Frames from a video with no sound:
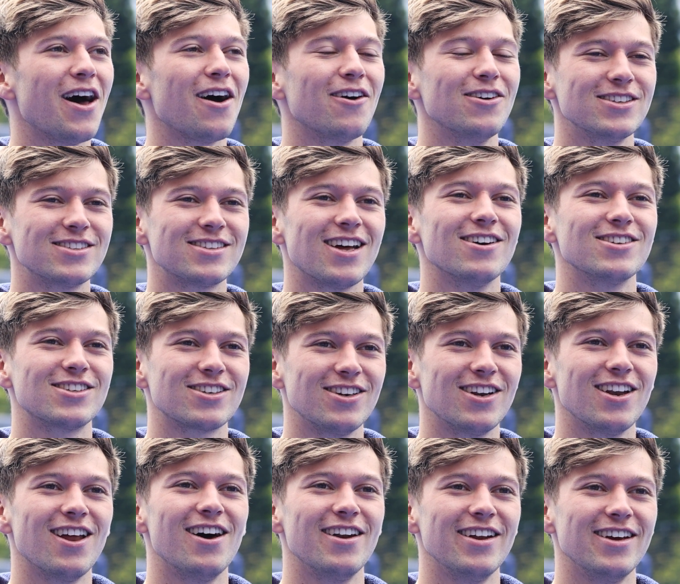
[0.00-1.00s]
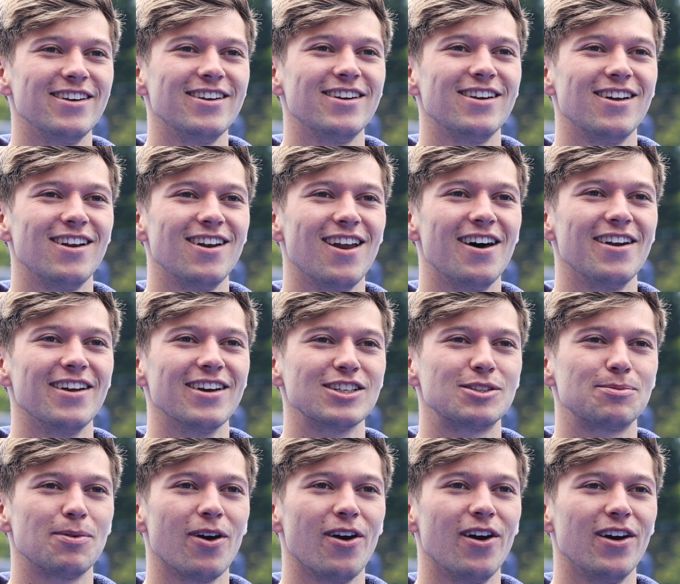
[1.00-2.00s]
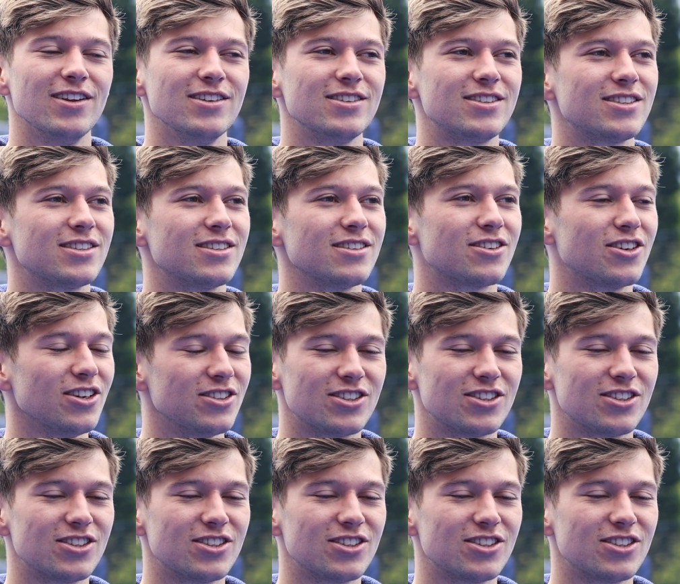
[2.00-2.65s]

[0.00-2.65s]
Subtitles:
that was a good learning experience.